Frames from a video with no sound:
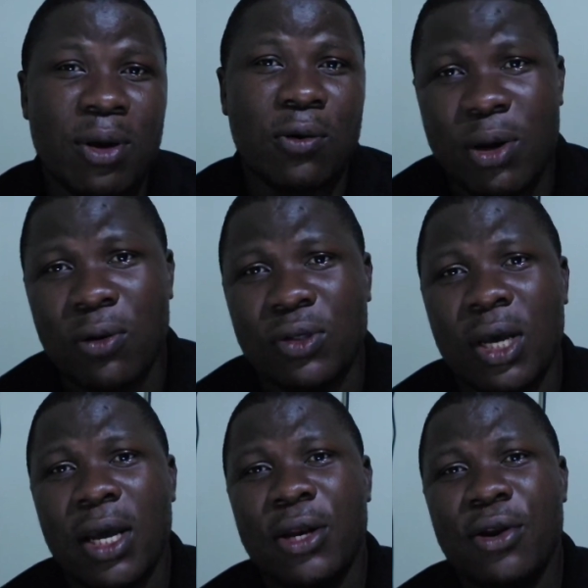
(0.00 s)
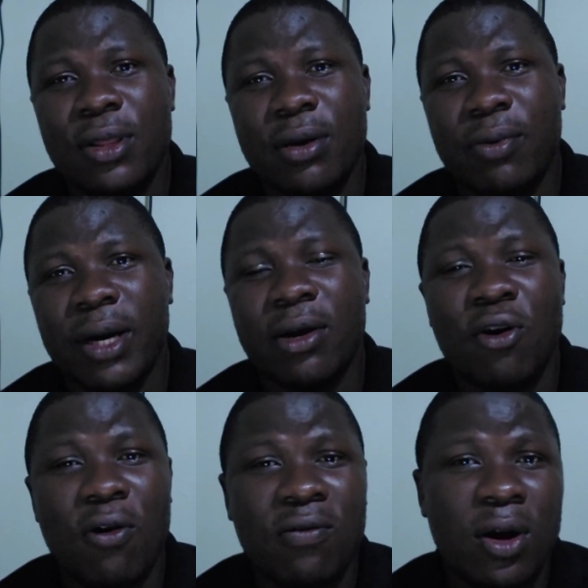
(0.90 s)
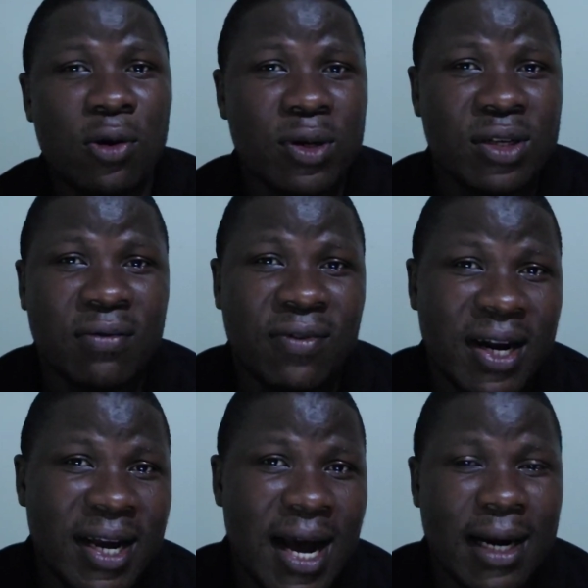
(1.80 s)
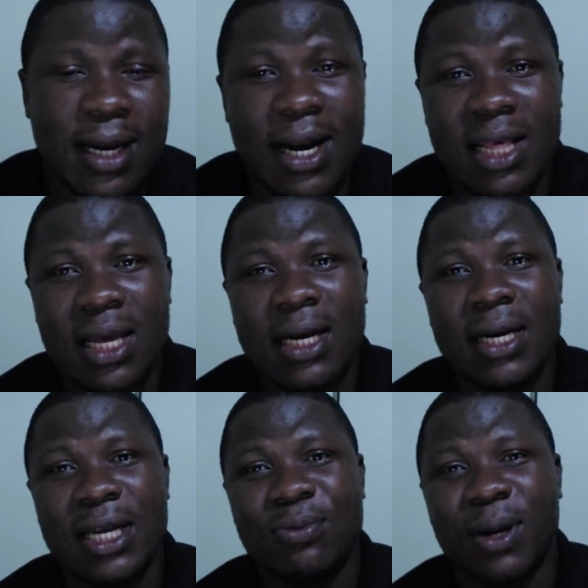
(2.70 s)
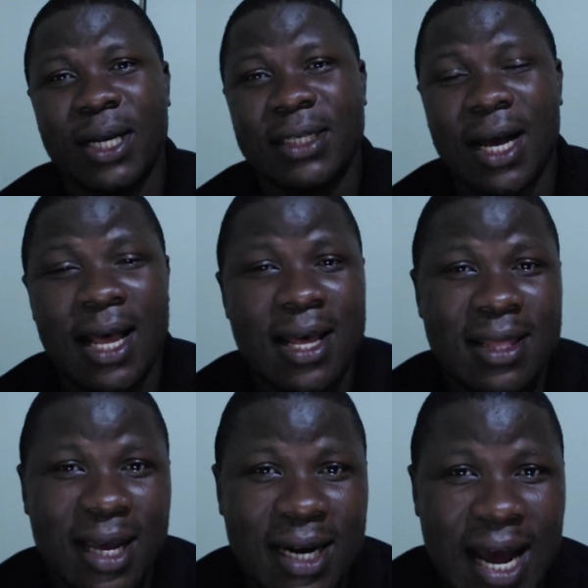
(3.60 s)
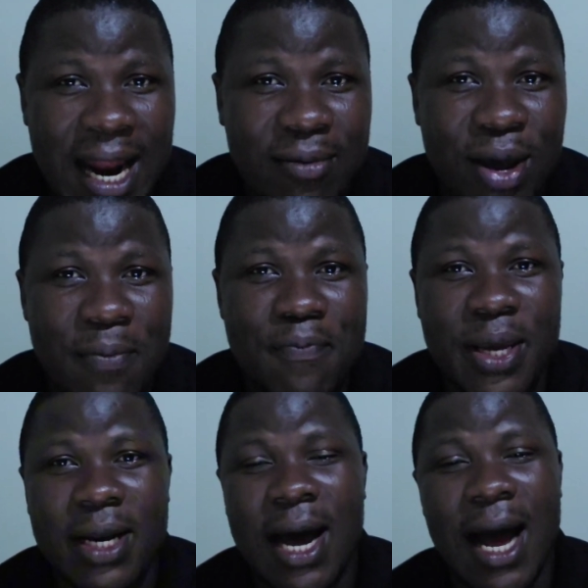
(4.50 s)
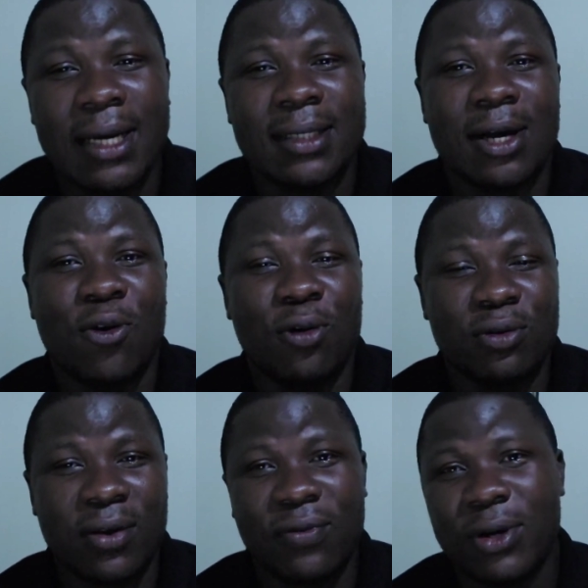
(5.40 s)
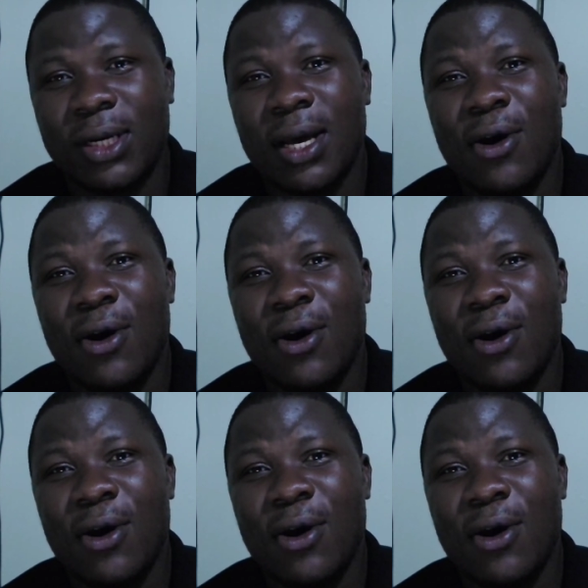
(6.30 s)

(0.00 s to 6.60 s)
because during the reign of Louis van Gaal, another Dutch manager that had been at Old Trafford,